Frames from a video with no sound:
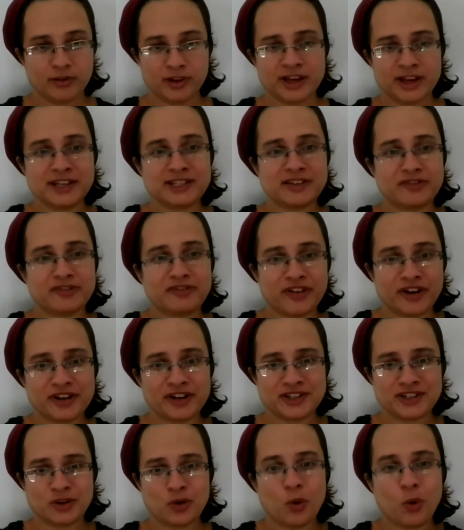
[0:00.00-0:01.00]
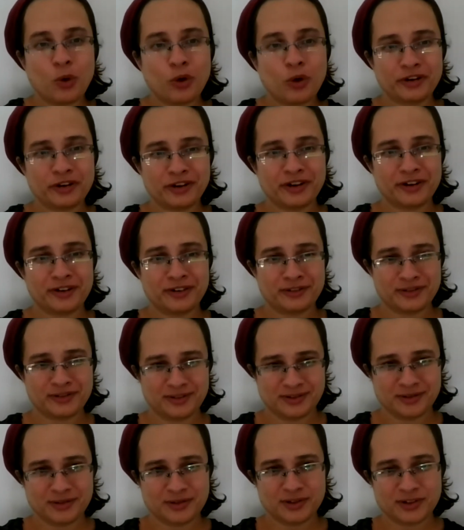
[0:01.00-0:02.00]
his affairs in order
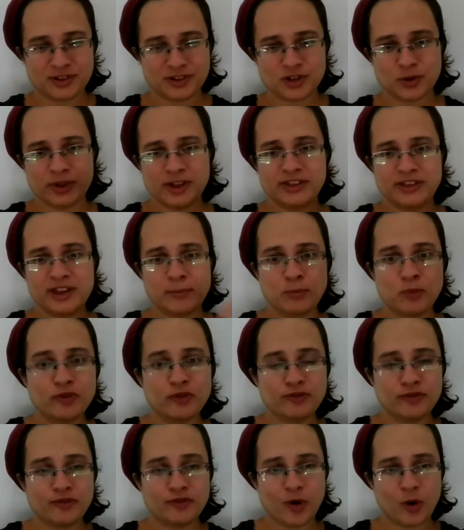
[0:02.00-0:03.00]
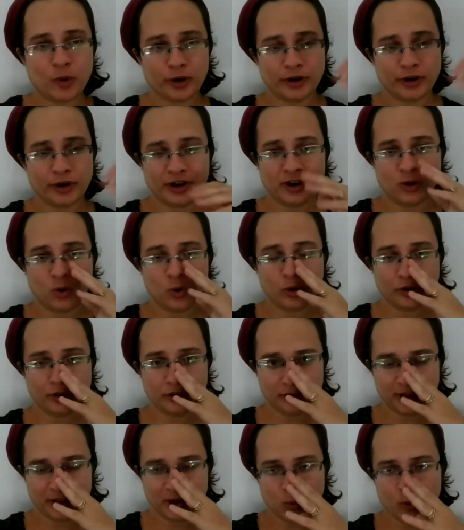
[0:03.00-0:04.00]
so that they move forward in an
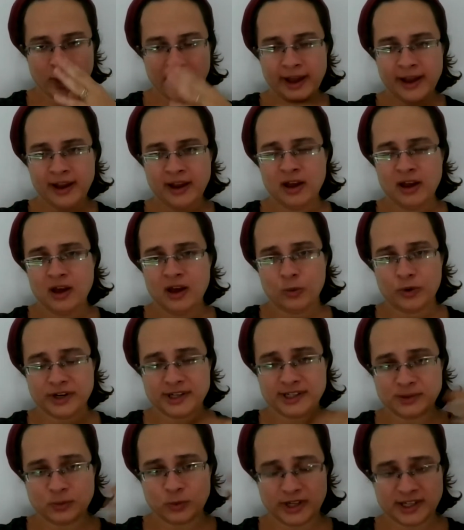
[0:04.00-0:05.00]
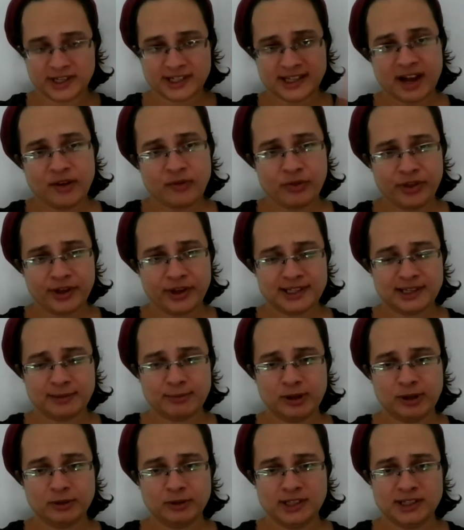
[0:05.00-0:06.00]
orderly way. Whereas when Seth thinks
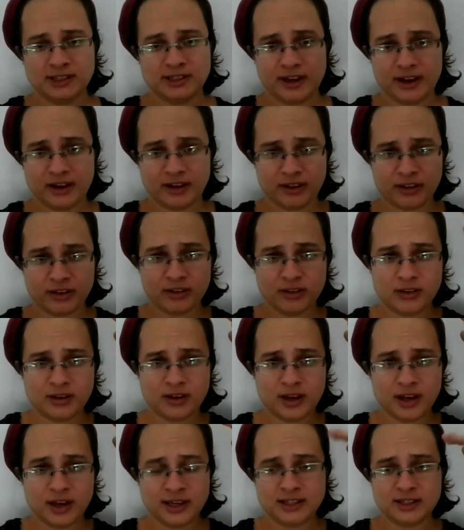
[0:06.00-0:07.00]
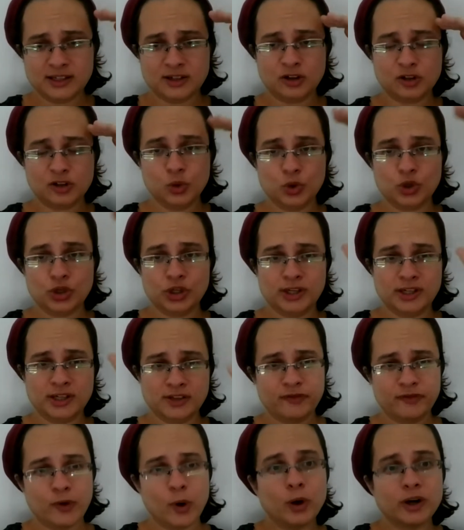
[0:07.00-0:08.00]
about his death, his conclusion
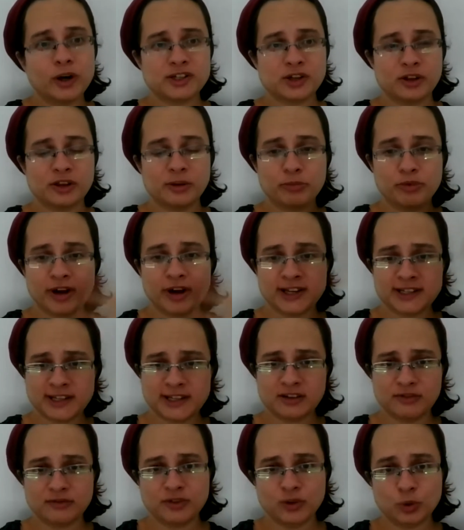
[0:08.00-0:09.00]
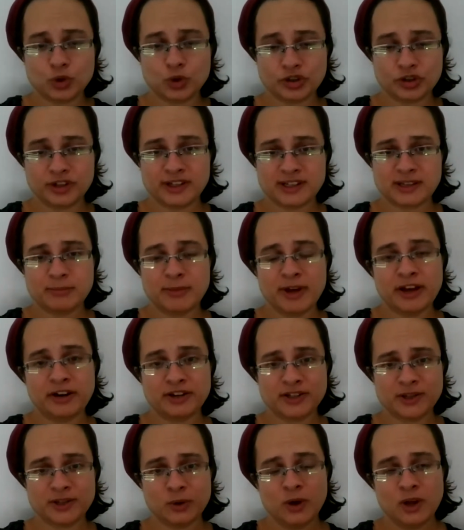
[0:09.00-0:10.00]
is focus on the present, the future doesn't matter.
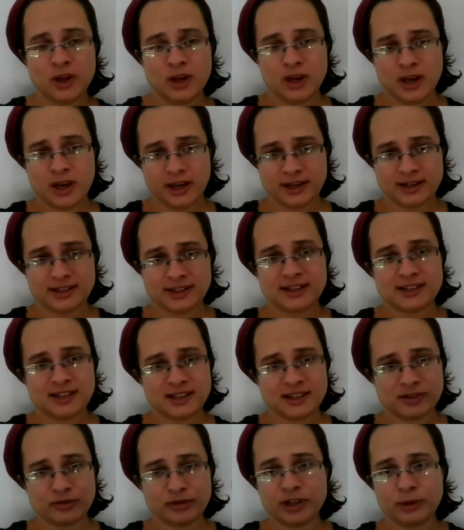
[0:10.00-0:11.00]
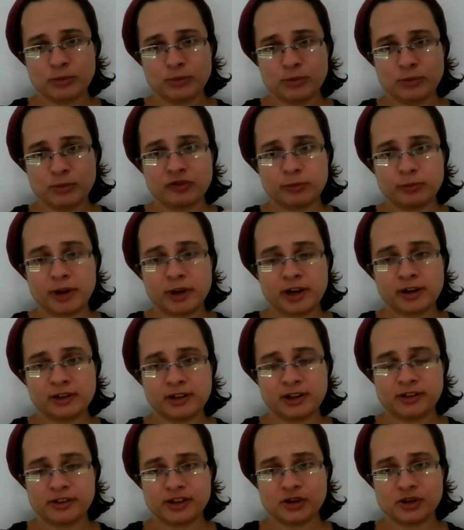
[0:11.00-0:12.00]
So, in a sense, it's a really beautiful
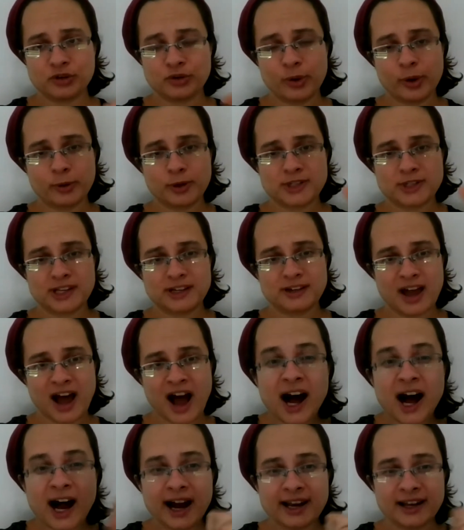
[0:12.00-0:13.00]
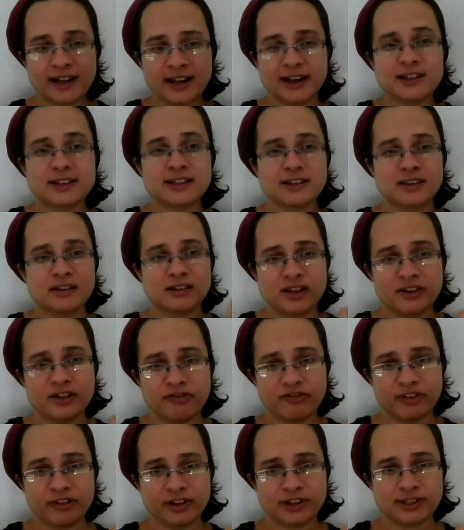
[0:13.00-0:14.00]
parallel that you're drawing because it highlights the
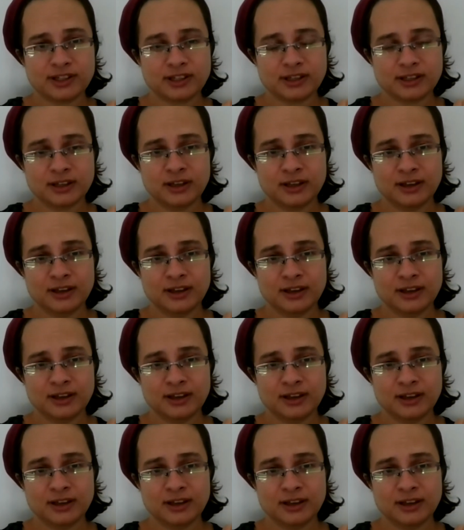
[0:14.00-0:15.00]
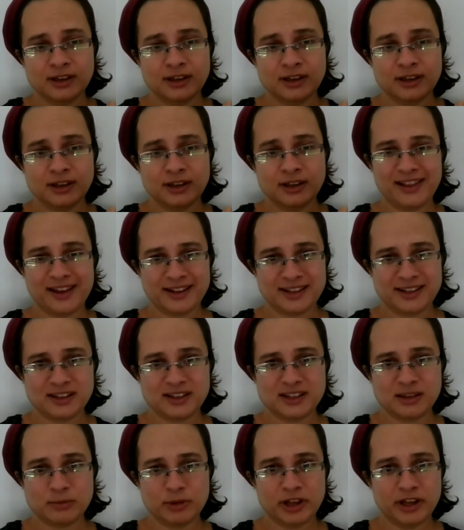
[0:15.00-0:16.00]
difference as much as it highlights the
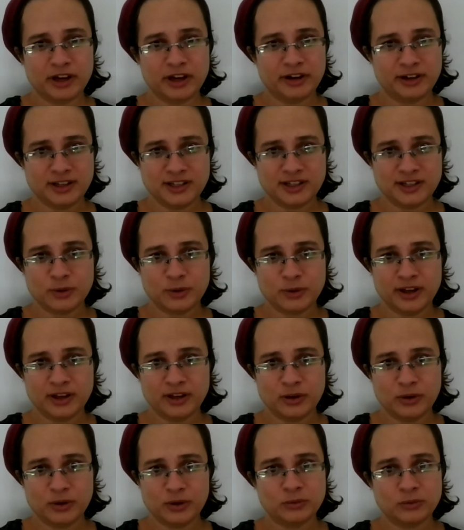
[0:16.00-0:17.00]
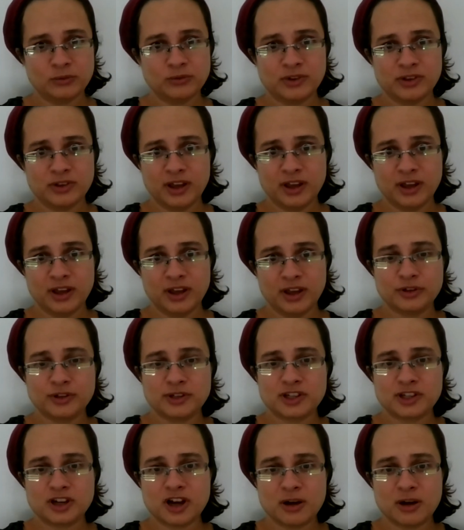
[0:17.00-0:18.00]
similarity. So, thank you. Thank you for
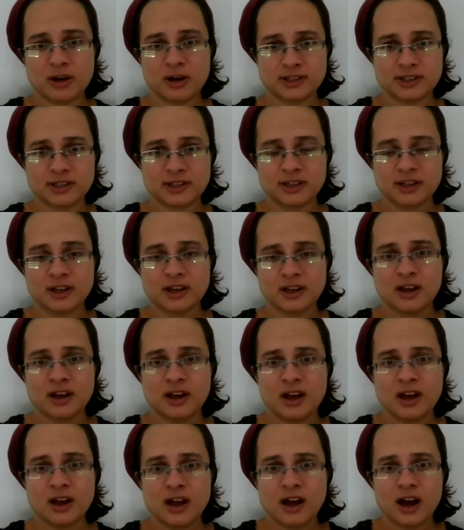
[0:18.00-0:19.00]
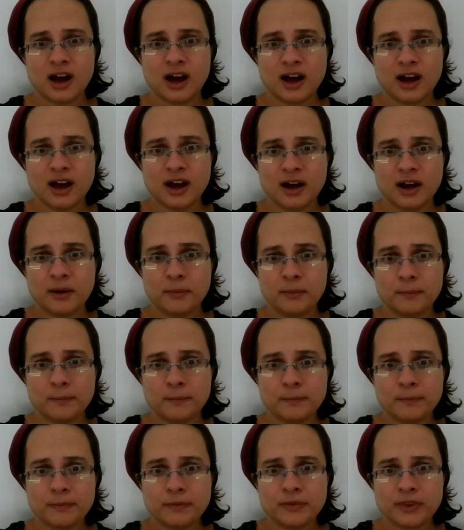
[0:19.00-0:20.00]
this comment.
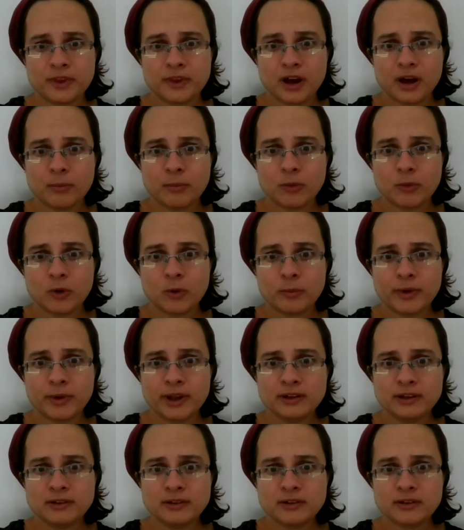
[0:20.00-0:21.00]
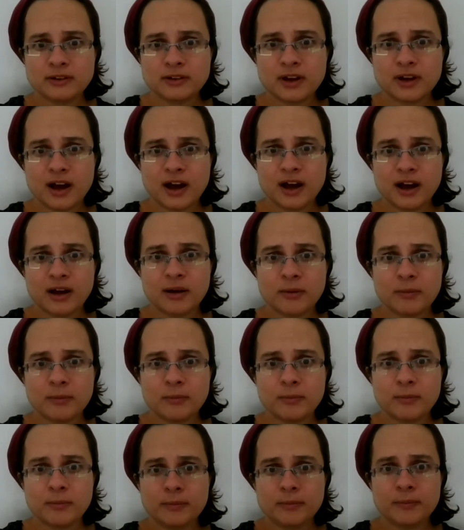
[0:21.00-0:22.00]
Um, a moment.
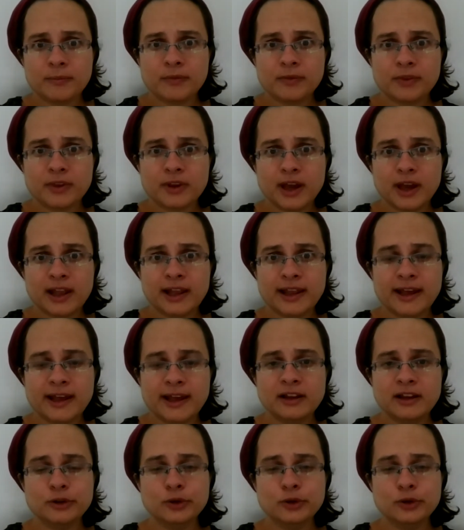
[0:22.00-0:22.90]
Um, Elena